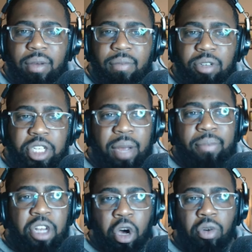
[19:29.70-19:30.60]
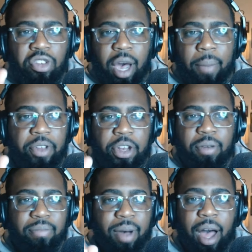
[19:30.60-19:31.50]
Jim Knowles comes
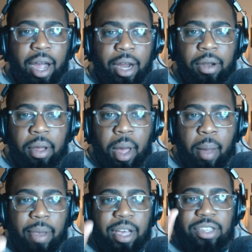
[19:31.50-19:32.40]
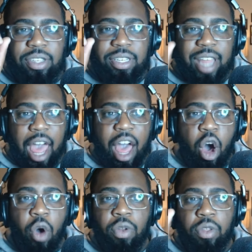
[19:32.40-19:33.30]
into mind, because
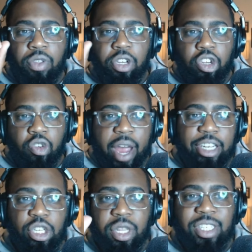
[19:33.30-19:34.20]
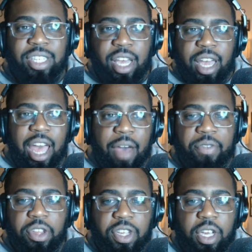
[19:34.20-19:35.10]
down the stretch of the second half
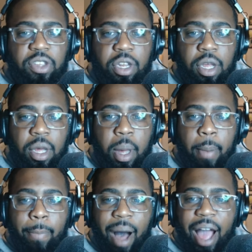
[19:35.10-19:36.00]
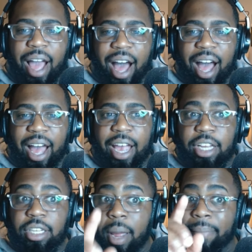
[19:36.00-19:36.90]
of the season, my
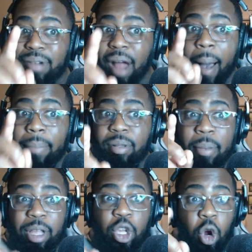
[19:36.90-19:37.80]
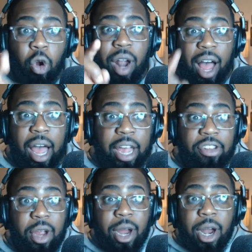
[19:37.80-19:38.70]
eyes and probably your eyes
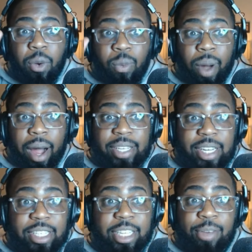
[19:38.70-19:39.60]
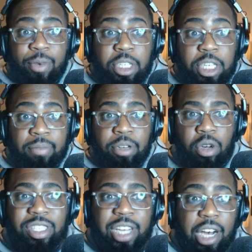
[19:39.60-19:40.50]
are watching to see what Jim
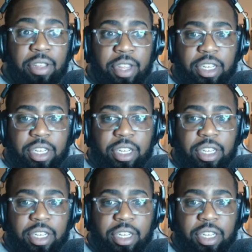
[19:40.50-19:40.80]
Knowles does to this